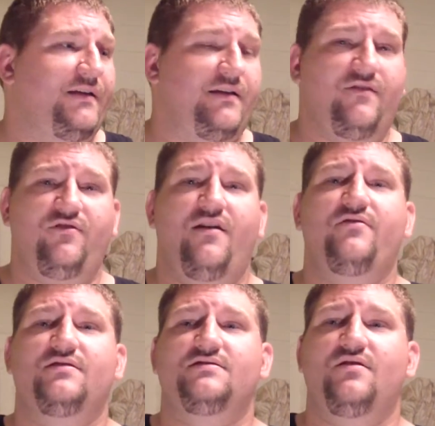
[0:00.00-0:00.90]
If you have a
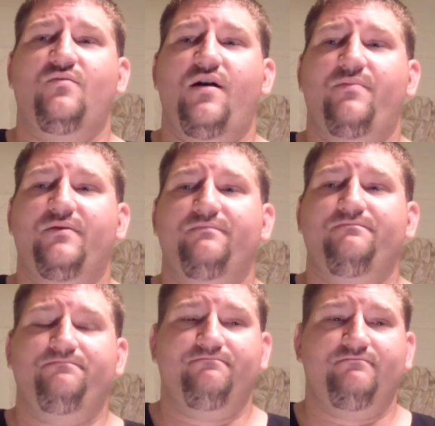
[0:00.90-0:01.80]
concealed weapon,
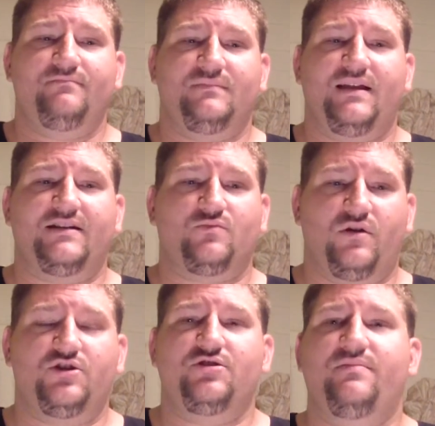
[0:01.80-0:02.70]
that's
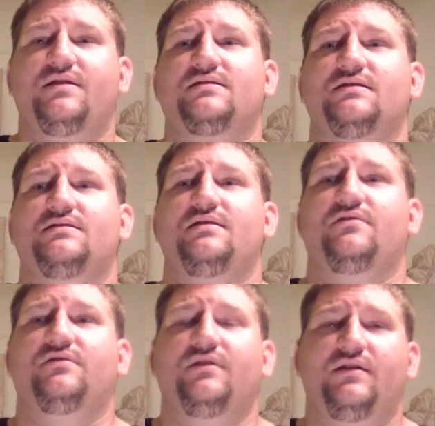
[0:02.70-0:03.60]
what it should be, is concealed.